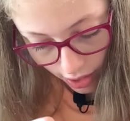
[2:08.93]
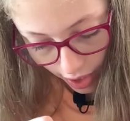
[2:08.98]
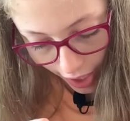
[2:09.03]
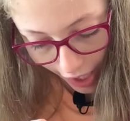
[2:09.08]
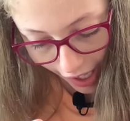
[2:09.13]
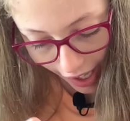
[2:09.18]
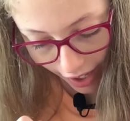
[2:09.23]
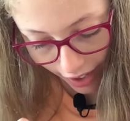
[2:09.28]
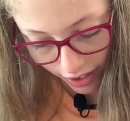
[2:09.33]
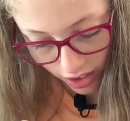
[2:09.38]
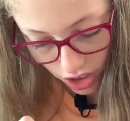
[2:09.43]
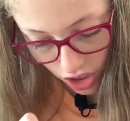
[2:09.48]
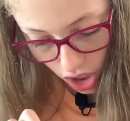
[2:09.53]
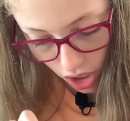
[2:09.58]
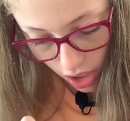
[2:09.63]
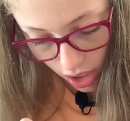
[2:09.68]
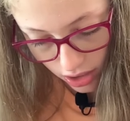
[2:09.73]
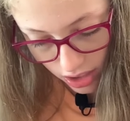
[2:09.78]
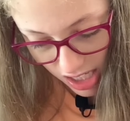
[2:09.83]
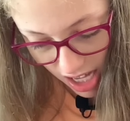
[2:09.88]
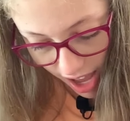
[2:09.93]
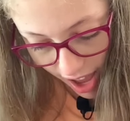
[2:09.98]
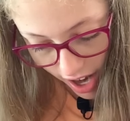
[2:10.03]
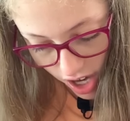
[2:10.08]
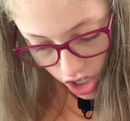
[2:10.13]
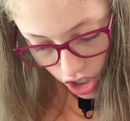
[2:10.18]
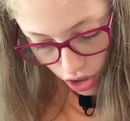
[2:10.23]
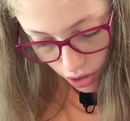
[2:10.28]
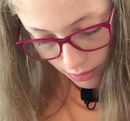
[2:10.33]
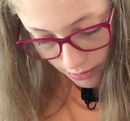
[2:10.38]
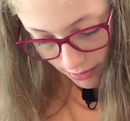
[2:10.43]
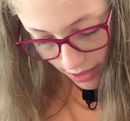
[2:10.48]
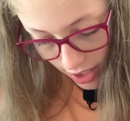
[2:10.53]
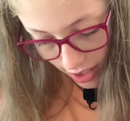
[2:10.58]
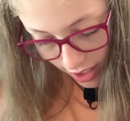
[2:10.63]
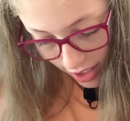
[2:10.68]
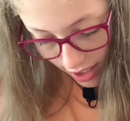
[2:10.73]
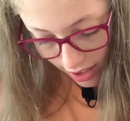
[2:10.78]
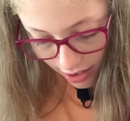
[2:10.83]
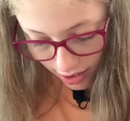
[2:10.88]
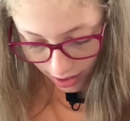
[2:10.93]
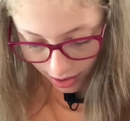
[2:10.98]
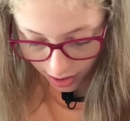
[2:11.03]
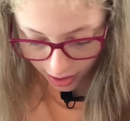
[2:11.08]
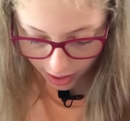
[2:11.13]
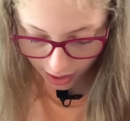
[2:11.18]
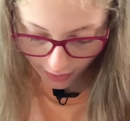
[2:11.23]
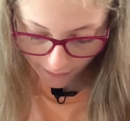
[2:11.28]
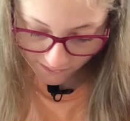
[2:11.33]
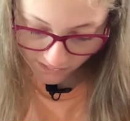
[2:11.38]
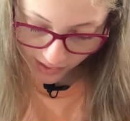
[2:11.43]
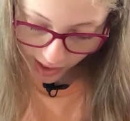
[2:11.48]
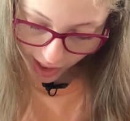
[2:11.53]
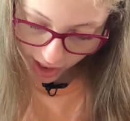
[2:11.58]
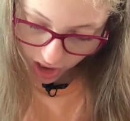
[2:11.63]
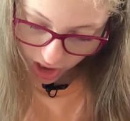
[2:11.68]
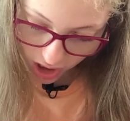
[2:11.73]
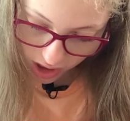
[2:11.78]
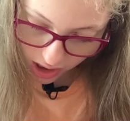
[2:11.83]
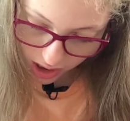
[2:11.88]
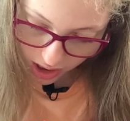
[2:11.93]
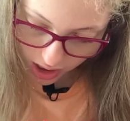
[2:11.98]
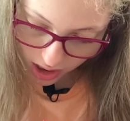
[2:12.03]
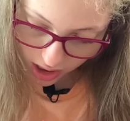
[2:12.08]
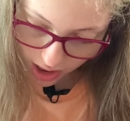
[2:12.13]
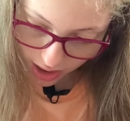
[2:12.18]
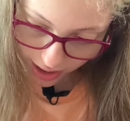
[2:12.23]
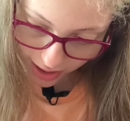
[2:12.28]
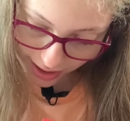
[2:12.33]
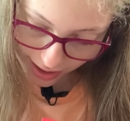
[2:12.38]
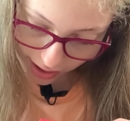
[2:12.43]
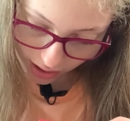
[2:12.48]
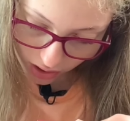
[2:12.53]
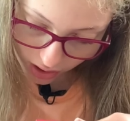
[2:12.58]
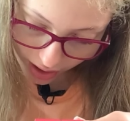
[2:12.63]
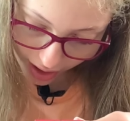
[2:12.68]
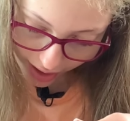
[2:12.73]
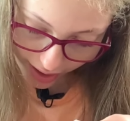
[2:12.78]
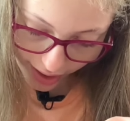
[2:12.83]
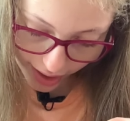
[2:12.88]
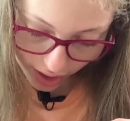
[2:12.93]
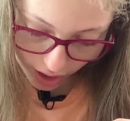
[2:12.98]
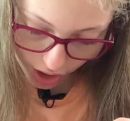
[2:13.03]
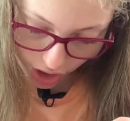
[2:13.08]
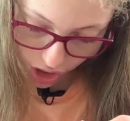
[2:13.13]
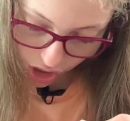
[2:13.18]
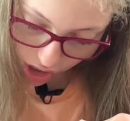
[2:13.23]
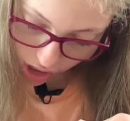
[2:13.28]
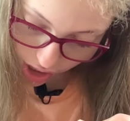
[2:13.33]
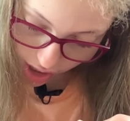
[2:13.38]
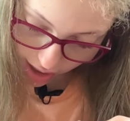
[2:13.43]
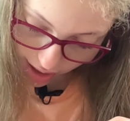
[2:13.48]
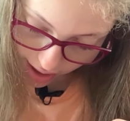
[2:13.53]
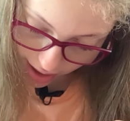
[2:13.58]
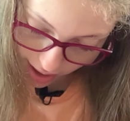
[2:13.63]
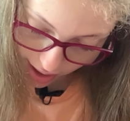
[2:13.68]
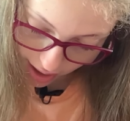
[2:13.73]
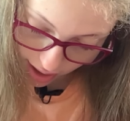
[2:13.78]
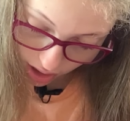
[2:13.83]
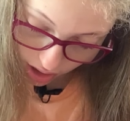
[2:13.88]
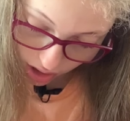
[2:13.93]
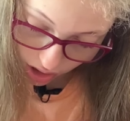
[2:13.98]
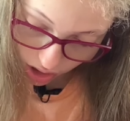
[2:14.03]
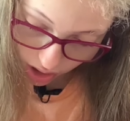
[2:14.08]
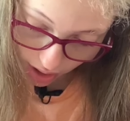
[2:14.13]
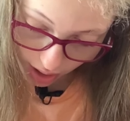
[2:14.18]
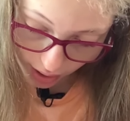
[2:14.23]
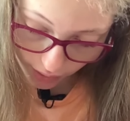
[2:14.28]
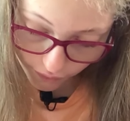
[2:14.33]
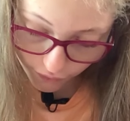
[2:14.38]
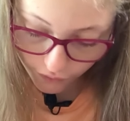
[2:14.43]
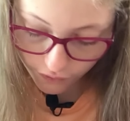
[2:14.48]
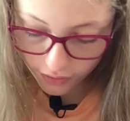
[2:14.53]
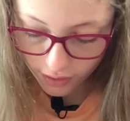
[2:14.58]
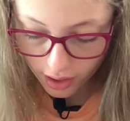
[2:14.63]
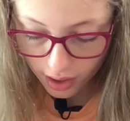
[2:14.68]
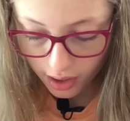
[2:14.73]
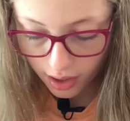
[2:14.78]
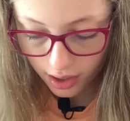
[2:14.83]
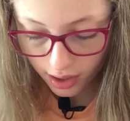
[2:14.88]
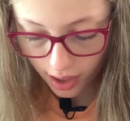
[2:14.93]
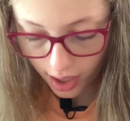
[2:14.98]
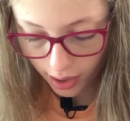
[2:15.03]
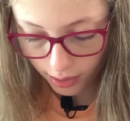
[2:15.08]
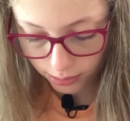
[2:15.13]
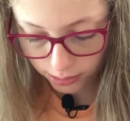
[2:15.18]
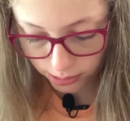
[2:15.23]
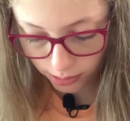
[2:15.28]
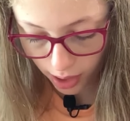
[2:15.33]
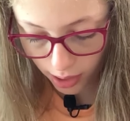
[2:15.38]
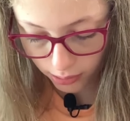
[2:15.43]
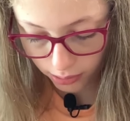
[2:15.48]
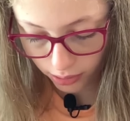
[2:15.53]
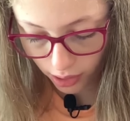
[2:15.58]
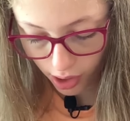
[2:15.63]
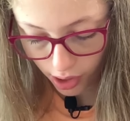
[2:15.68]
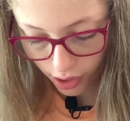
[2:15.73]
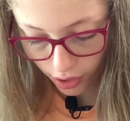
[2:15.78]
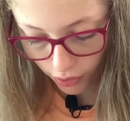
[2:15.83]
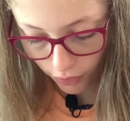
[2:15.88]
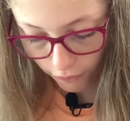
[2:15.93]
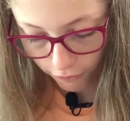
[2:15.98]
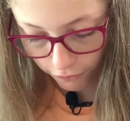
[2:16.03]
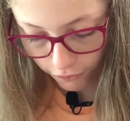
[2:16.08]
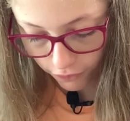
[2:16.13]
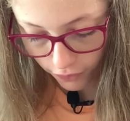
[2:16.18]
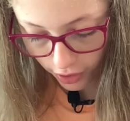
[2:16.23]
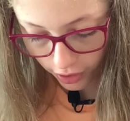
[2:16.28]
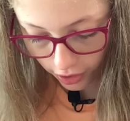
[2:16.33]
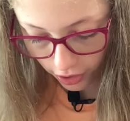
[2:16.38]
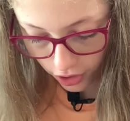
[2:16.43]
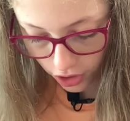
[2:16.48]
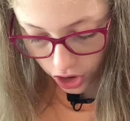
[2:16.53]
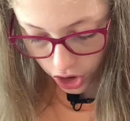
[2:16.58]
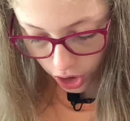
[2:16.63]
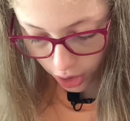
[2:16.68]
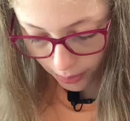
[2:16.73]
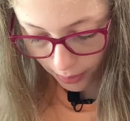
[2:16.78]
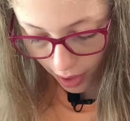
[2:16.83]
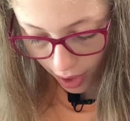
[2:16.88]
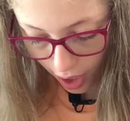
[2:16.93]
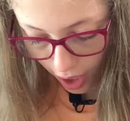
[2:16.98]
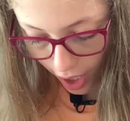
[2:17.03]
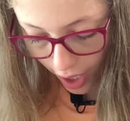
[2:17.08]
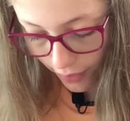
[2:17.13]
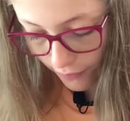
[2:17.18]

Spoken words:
Add 10 trillion. And just the thing on like how to turn it and stuff. I'll learn off a YouTuber I